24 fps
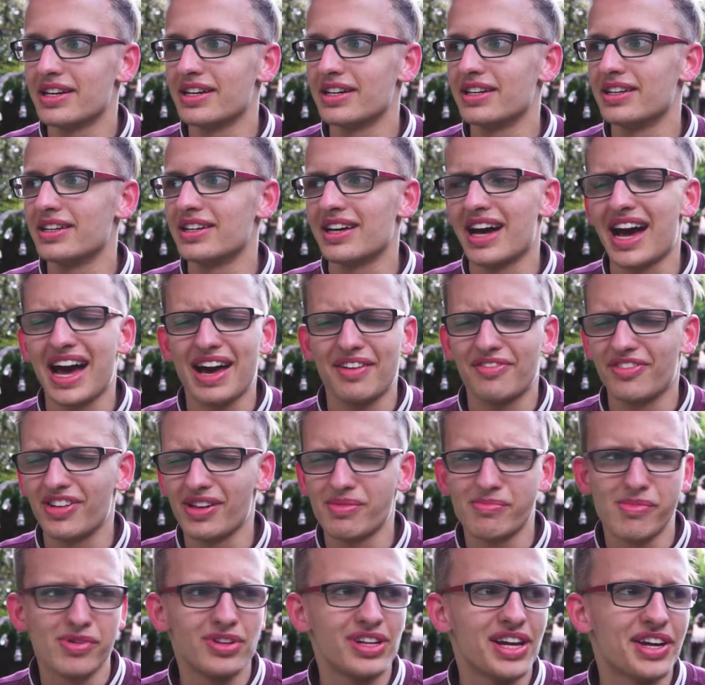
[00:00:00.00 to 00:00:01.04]
I felt
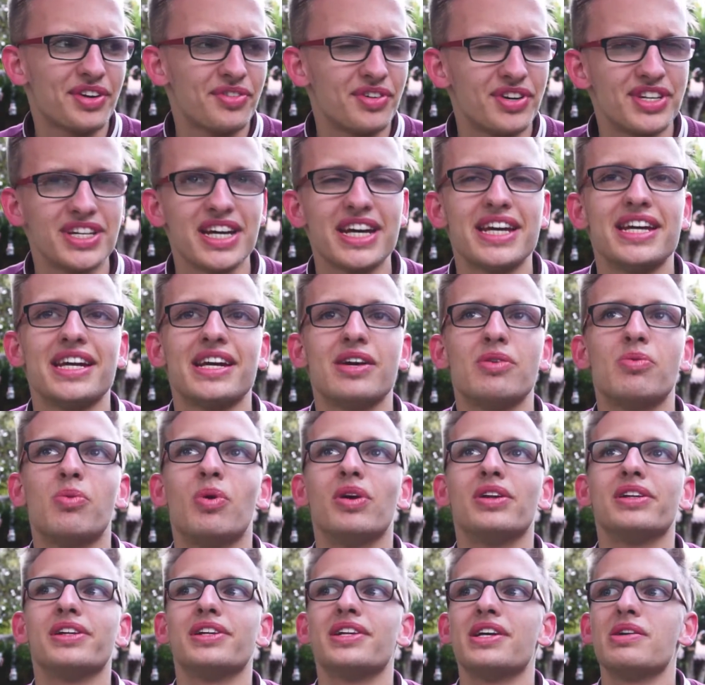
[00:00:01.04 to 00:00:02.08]
more like retaining
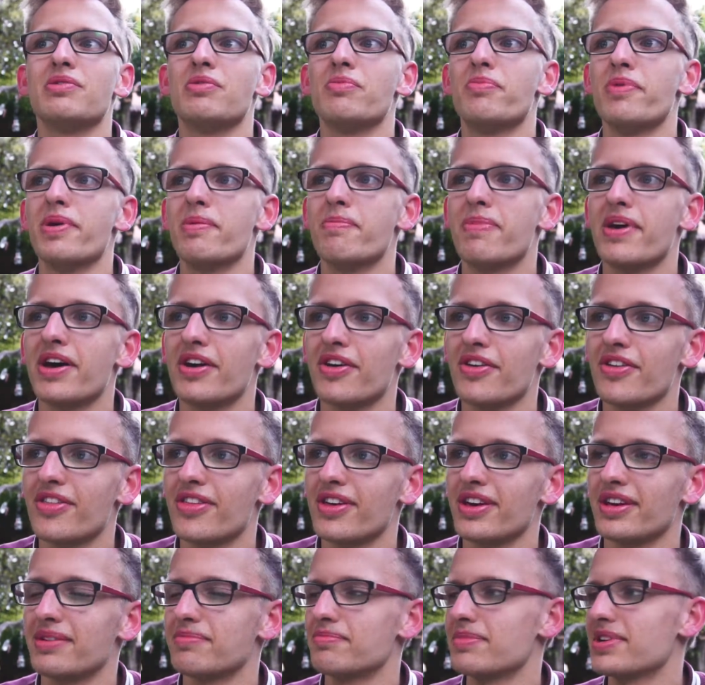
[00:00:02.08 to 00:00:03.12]
quality would be a better
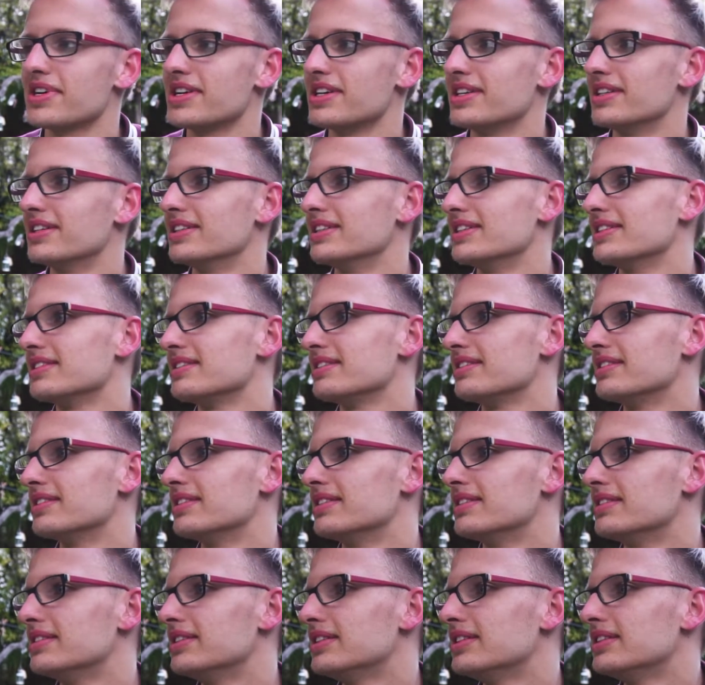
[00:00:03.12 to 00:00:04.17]
thing, because
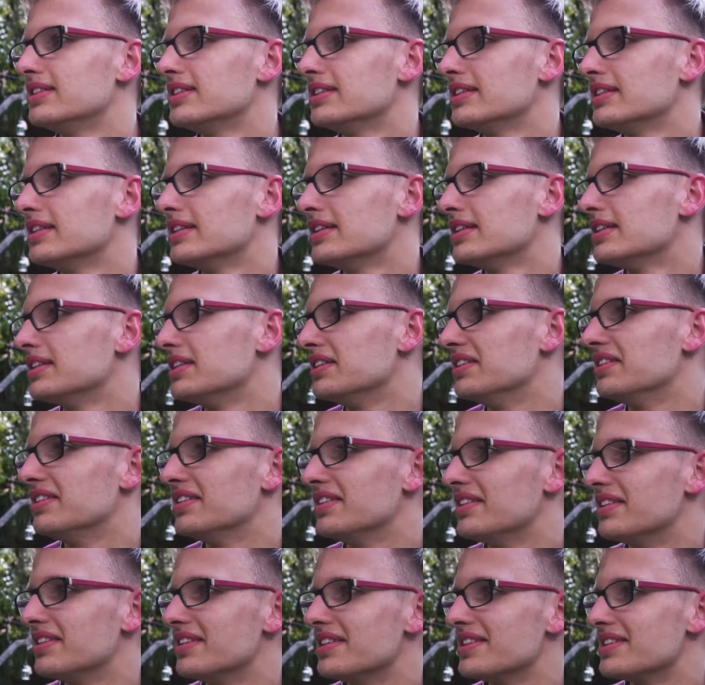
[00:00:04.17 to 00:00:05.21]

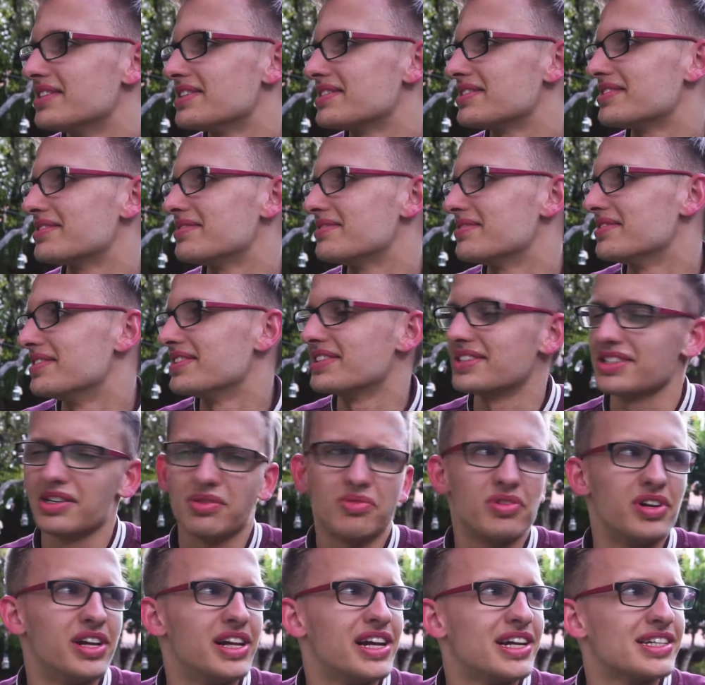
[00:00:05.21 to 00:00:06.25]
it's not
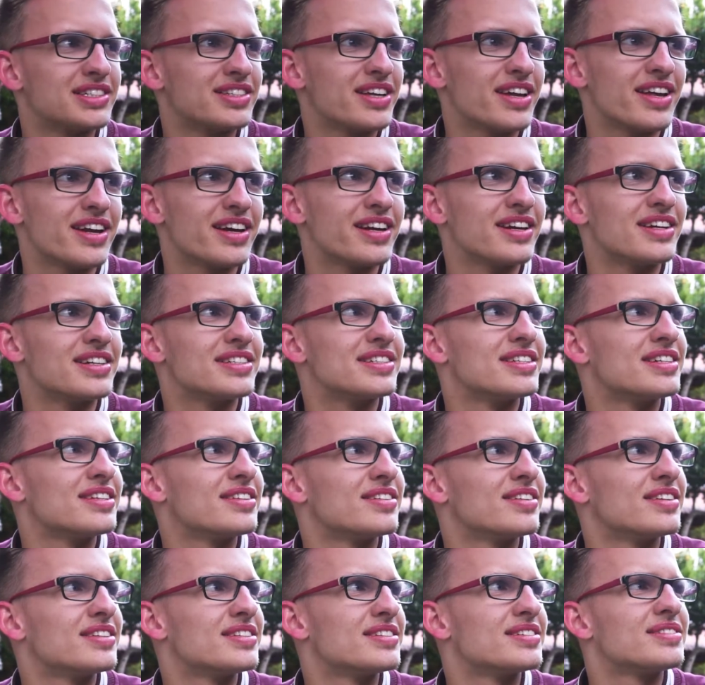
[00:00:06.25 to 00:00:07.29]
real aesthetic, is it?
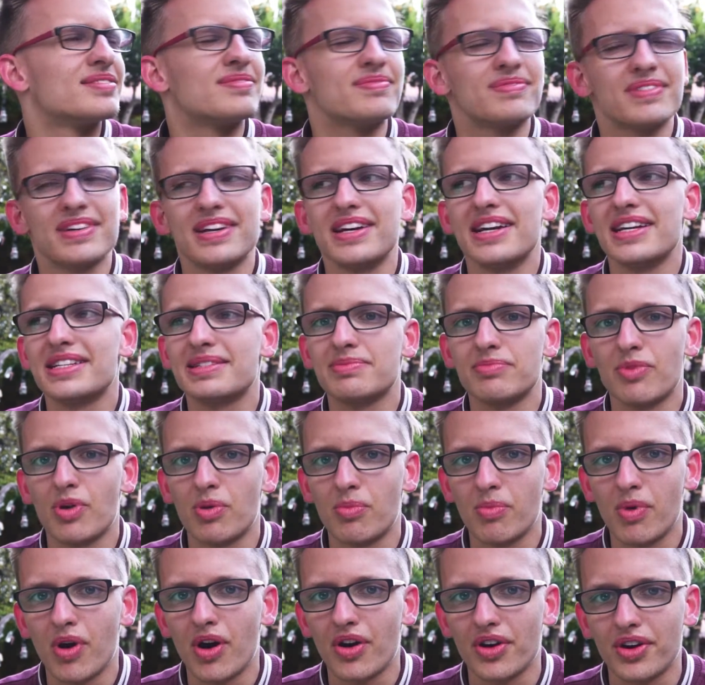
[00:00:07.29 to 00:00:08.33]
It's more
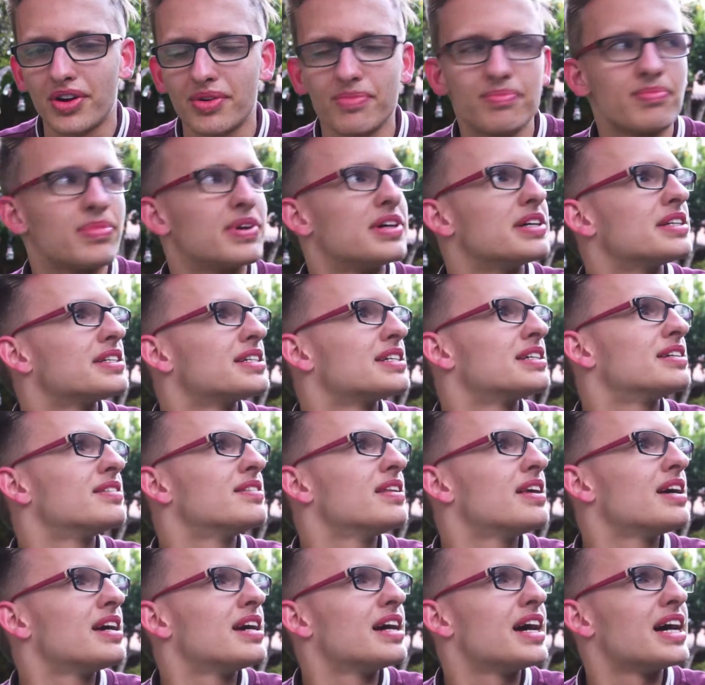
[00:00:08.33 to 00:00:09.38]
modern, but
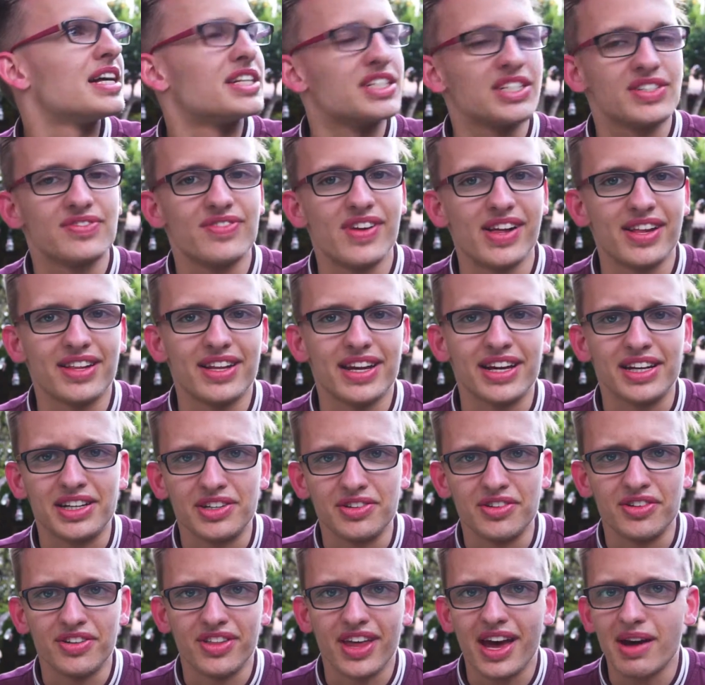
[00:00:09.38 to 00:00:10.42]
I just felt like
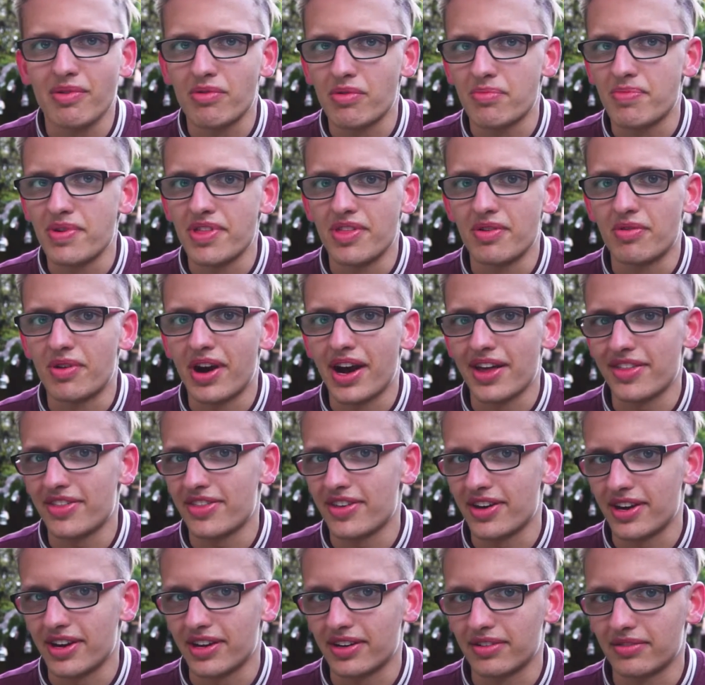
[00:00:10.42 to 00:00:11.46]
doing that would be the right
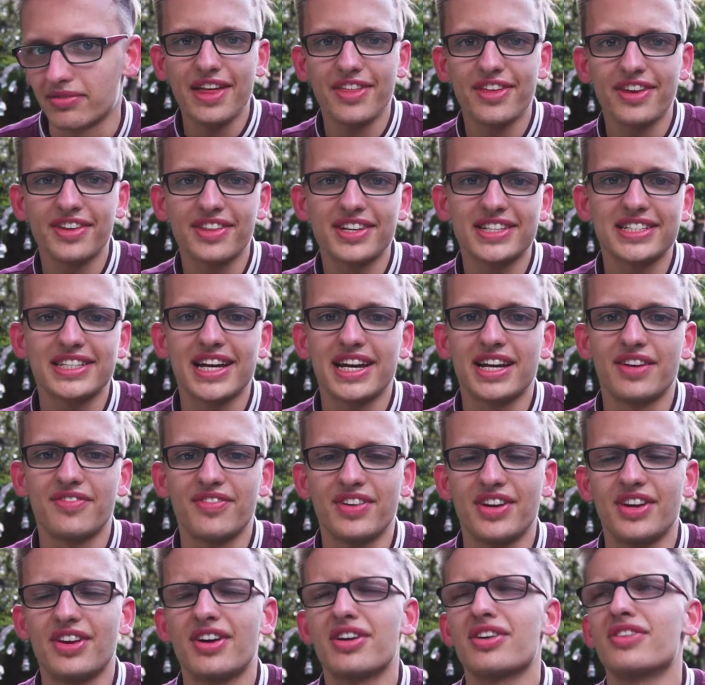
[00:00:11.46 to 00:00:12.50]
thing. I think this kind of
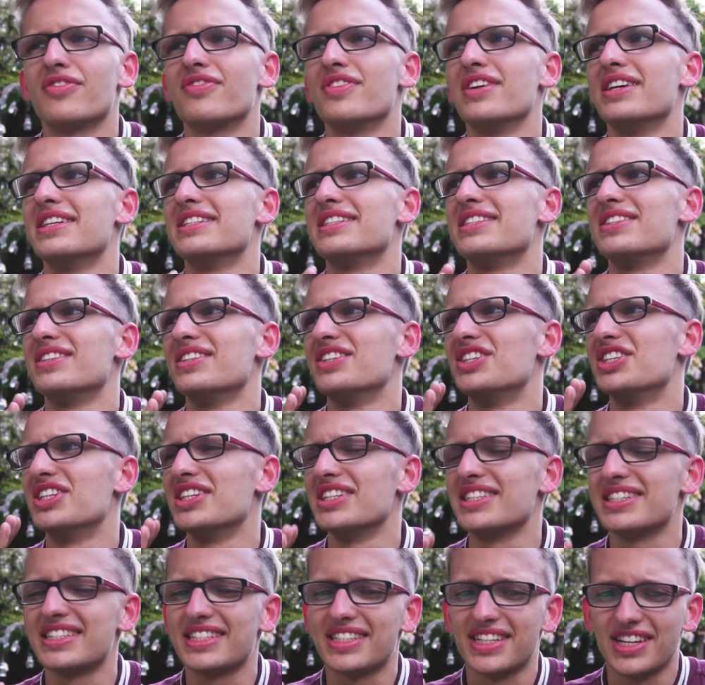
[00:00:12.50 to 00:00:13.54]
videography is
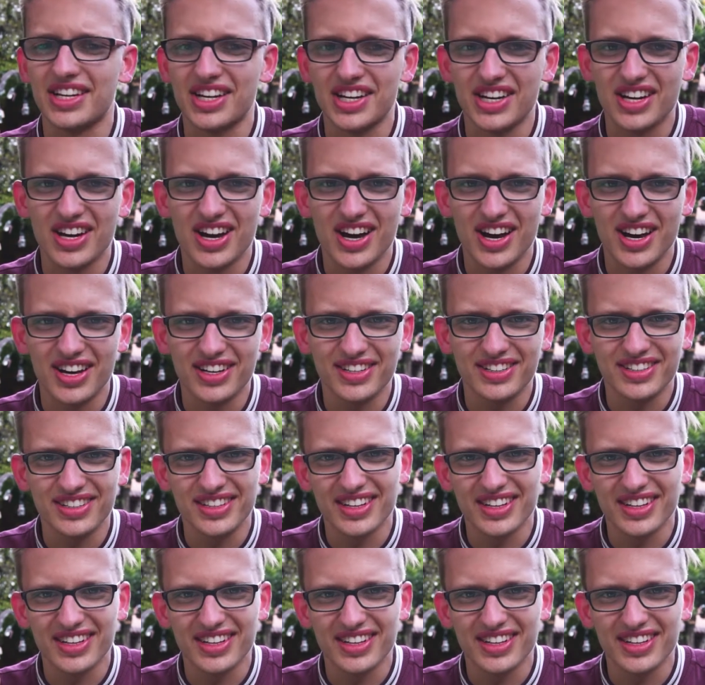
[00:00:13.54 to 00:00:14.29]
just not